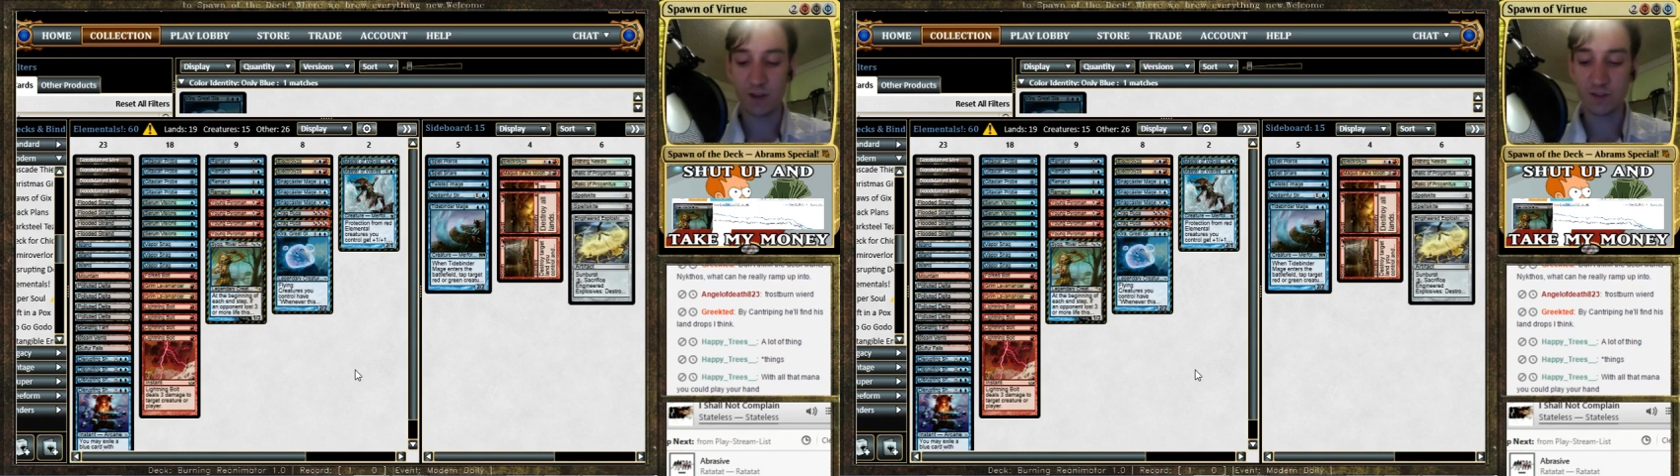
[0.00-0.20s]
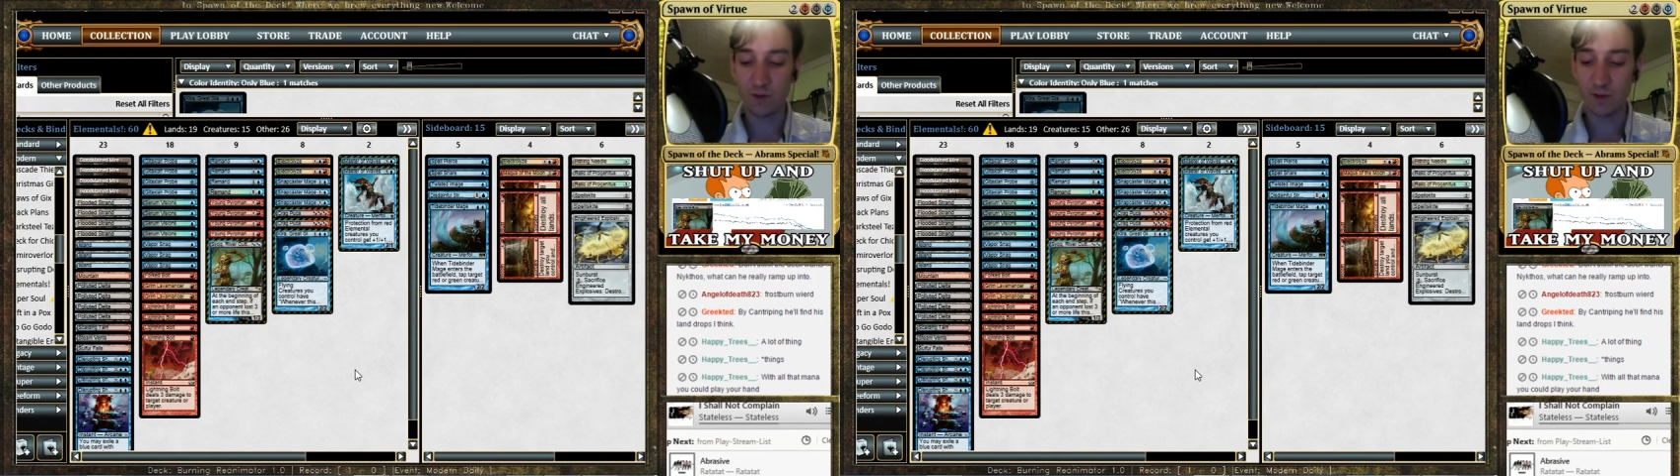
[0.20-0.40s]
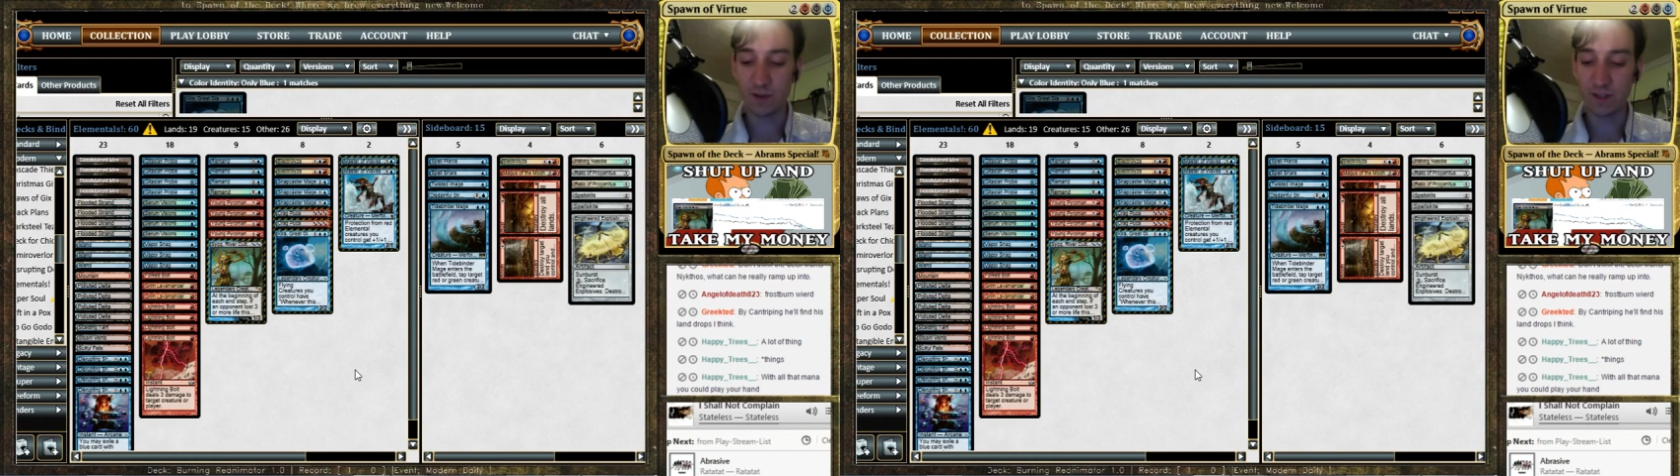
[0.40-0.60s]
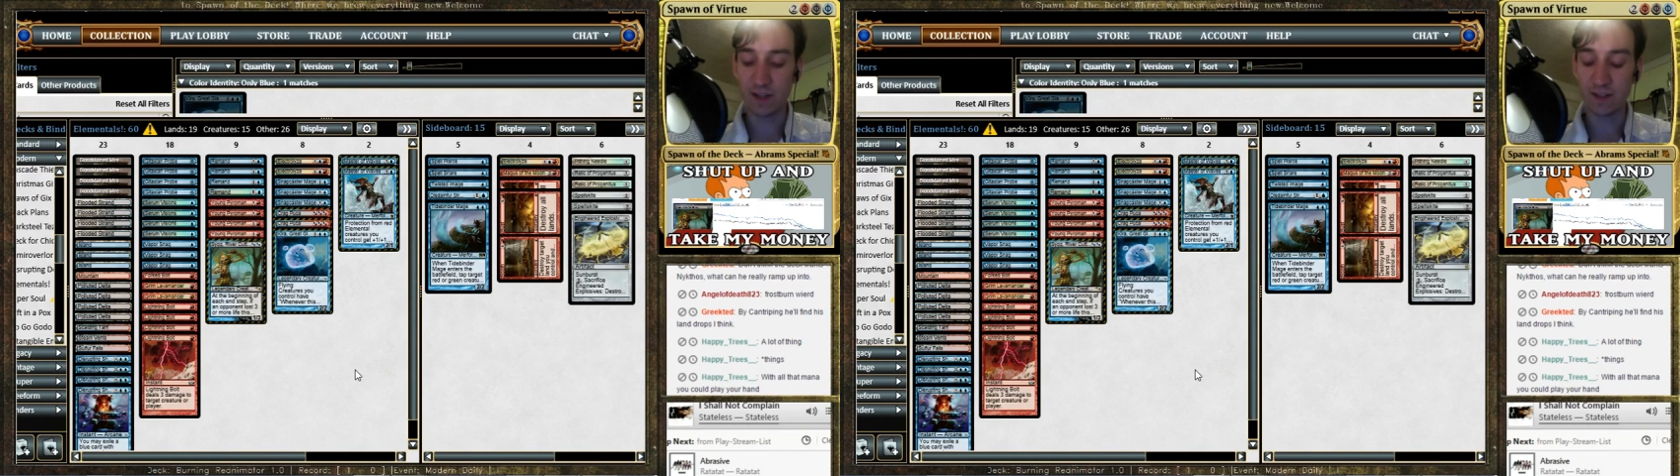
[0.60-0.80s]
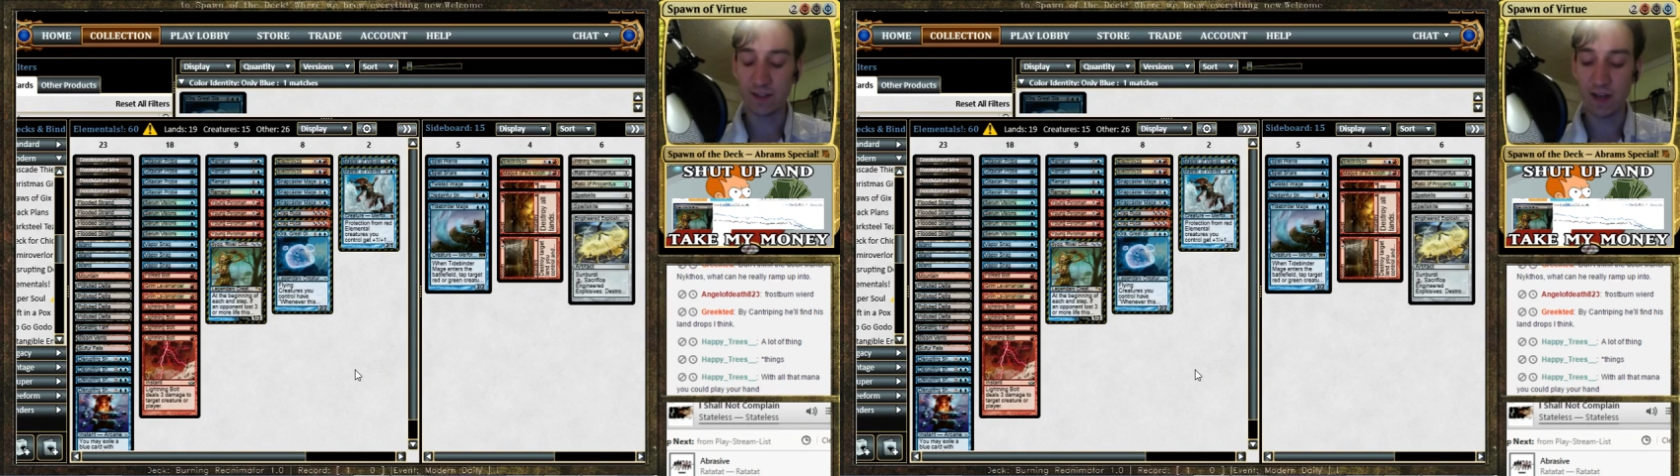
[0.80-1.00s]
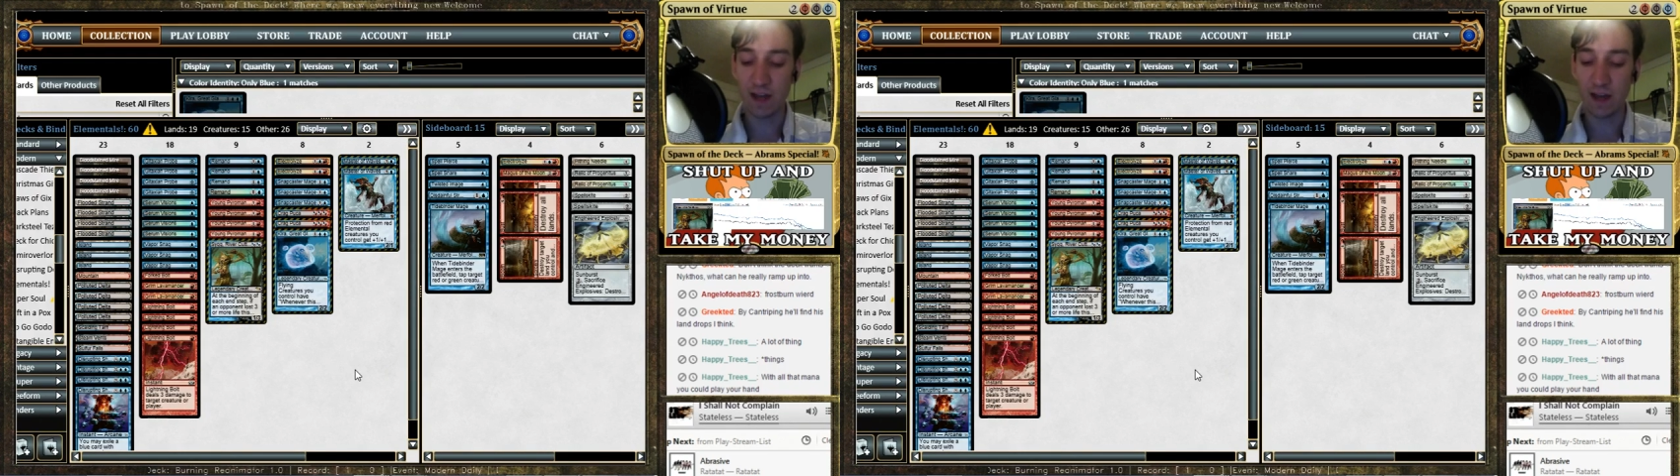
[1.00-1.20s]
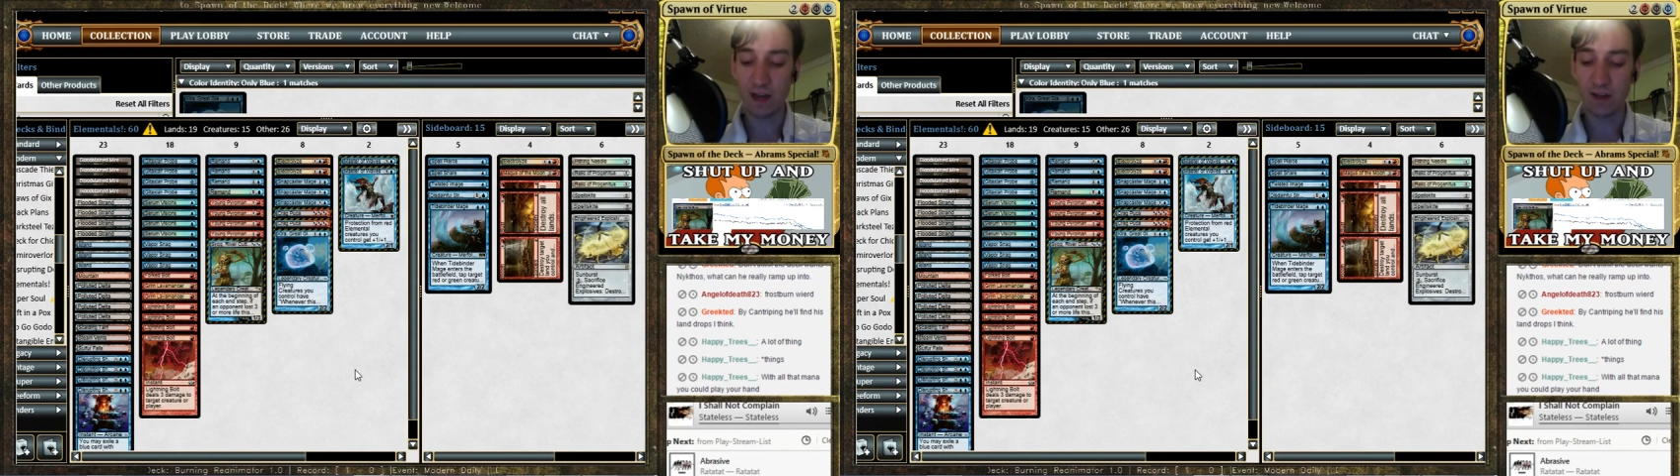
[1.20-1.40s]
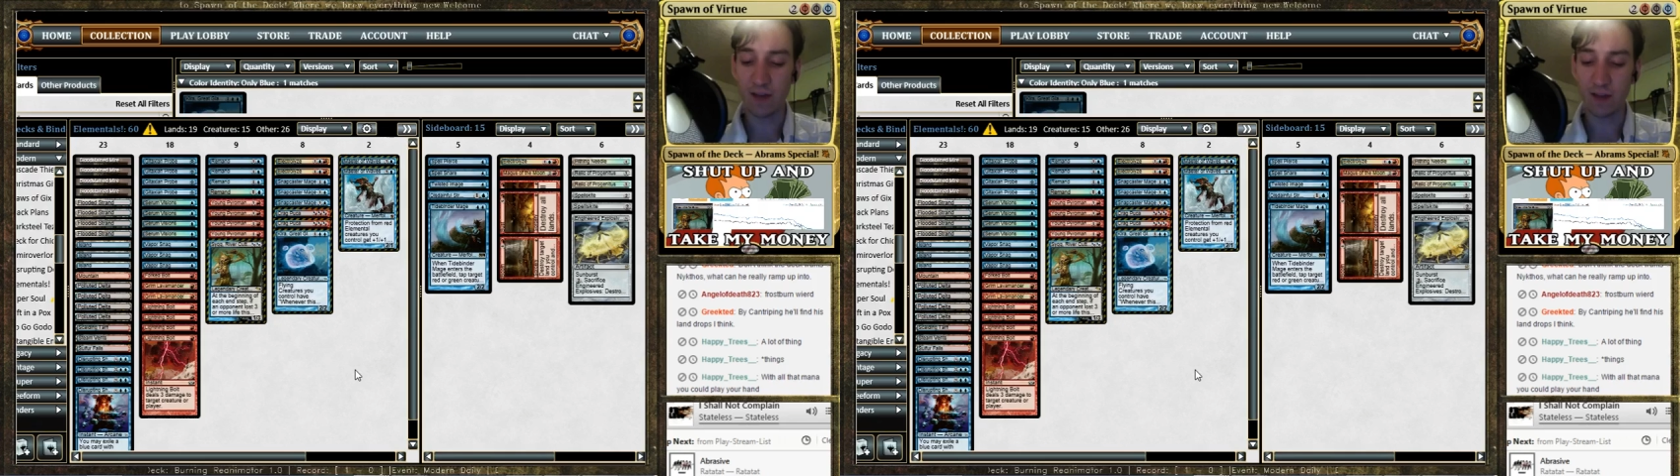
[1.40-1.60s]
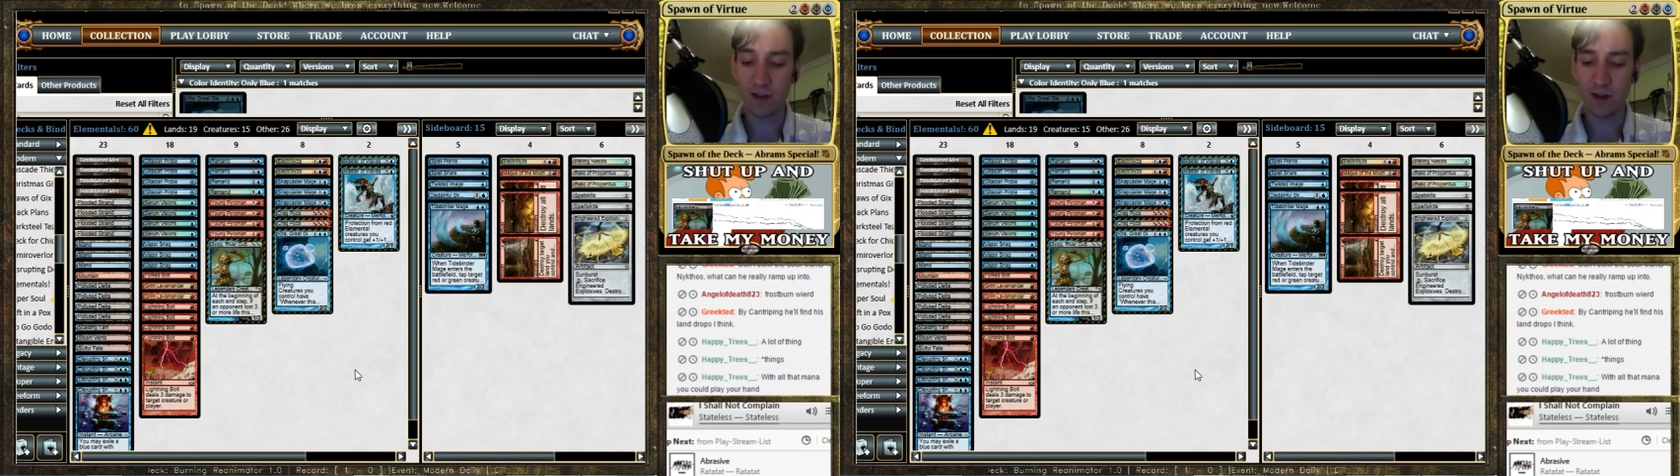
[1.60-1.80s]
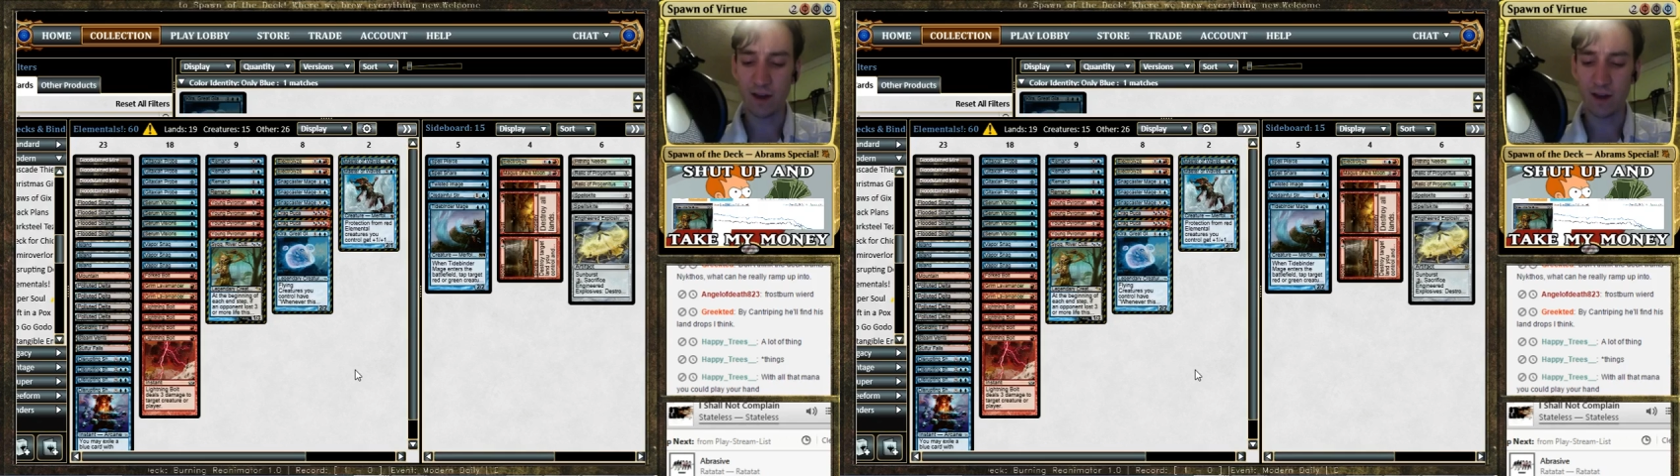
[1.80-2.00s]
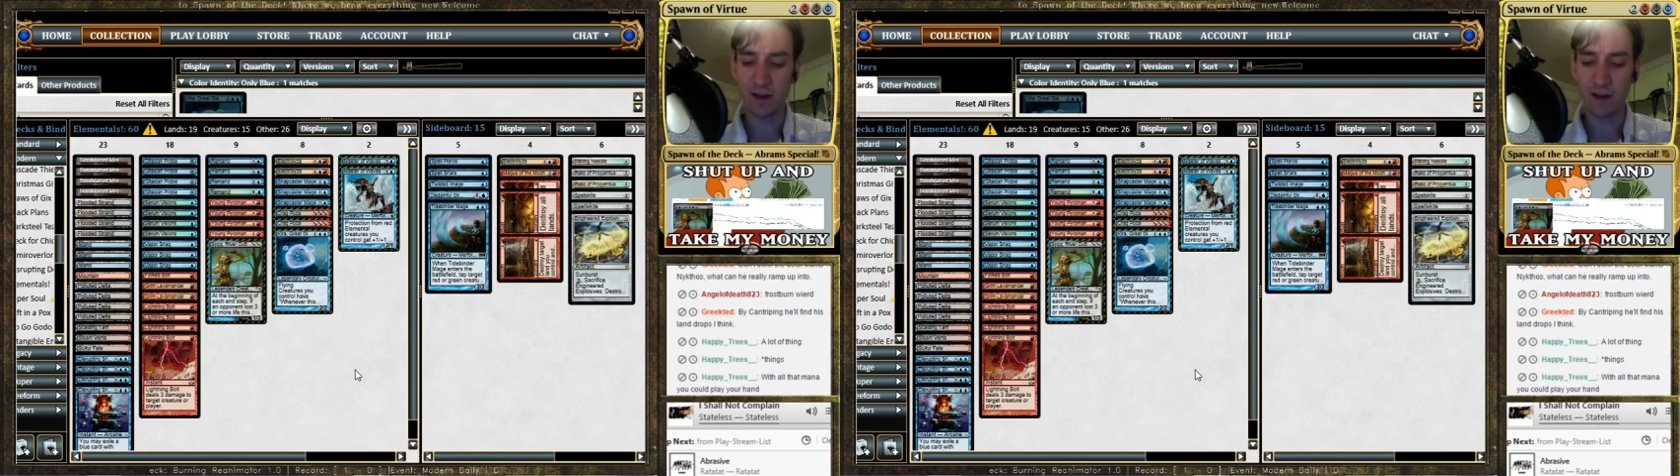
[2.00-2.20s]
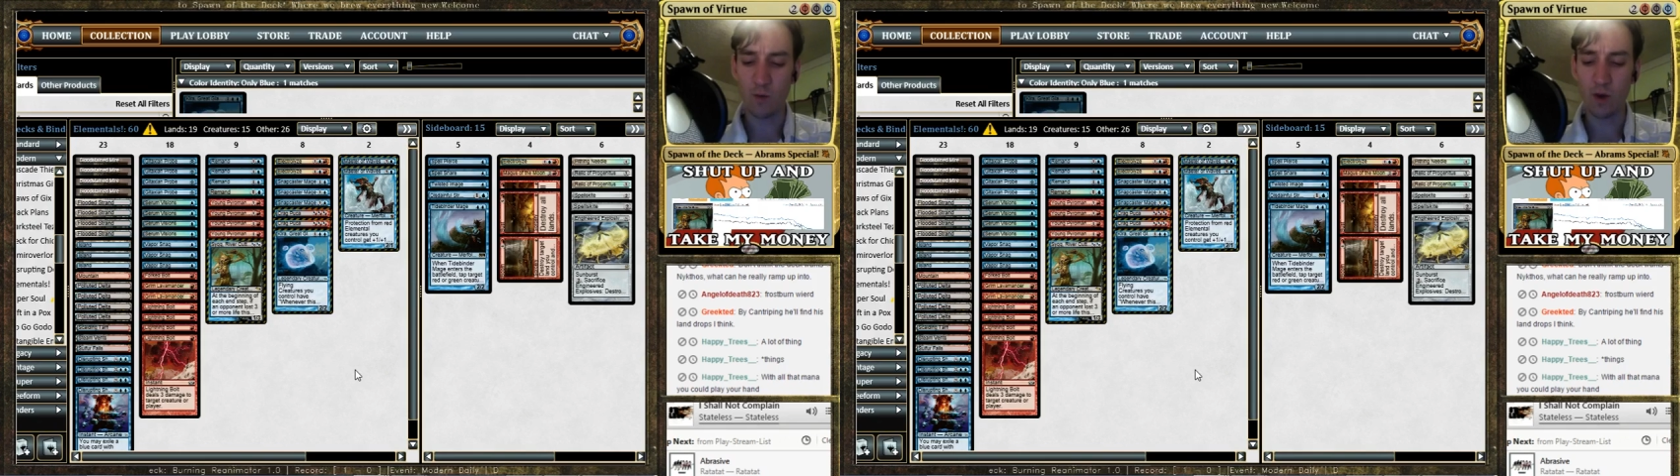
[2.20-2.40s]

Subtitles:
source is I think I have like a